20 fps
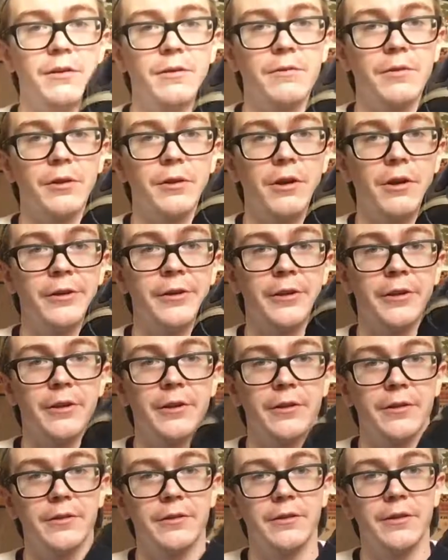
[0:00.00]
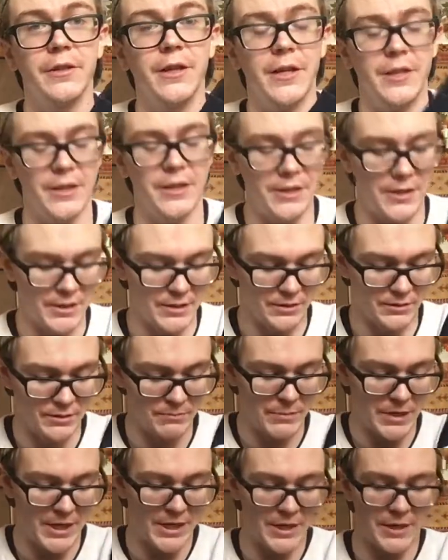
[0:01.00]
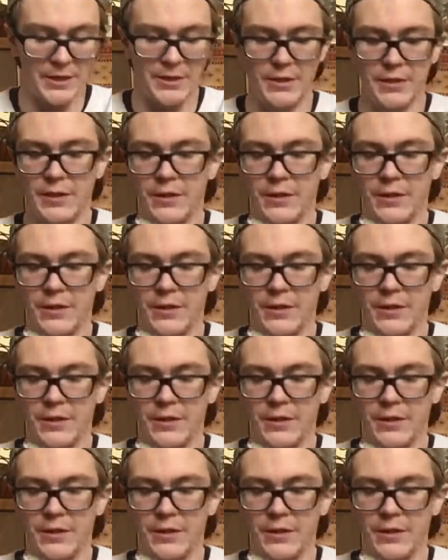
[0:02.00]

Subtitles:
for longer. The Nike hit on the back.